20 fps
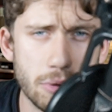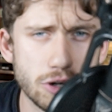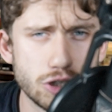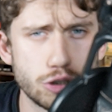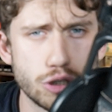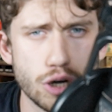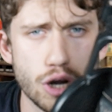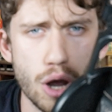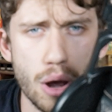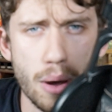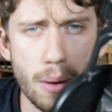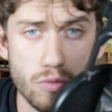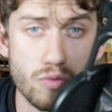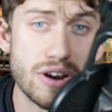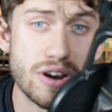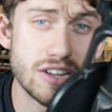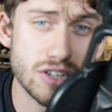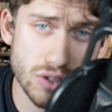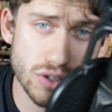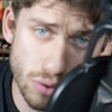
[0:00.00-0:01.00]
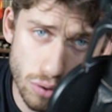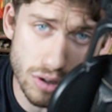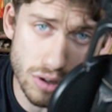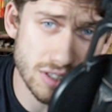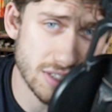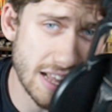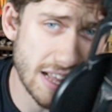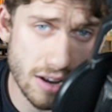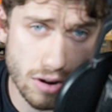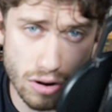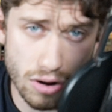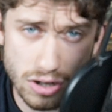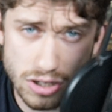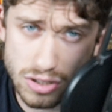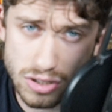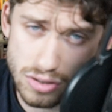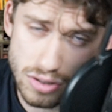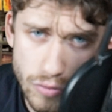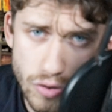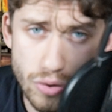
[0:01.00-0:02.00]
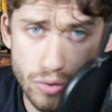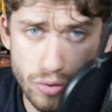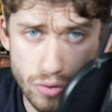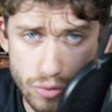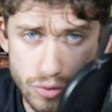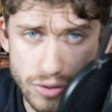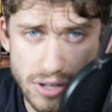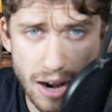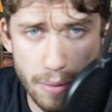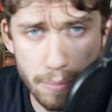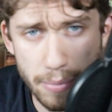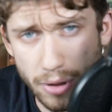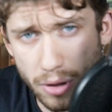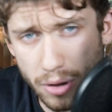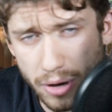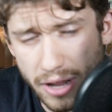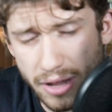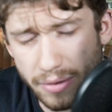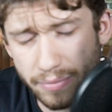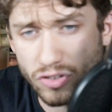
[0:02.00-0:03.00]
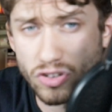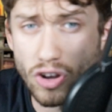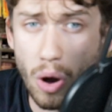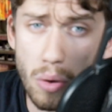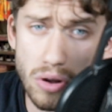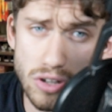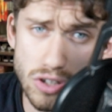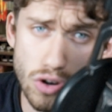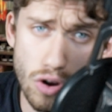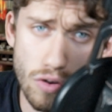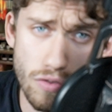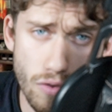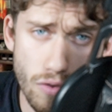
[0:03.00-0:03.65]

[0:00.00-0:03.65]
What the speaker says: much resource they cost to use that ability, so on and so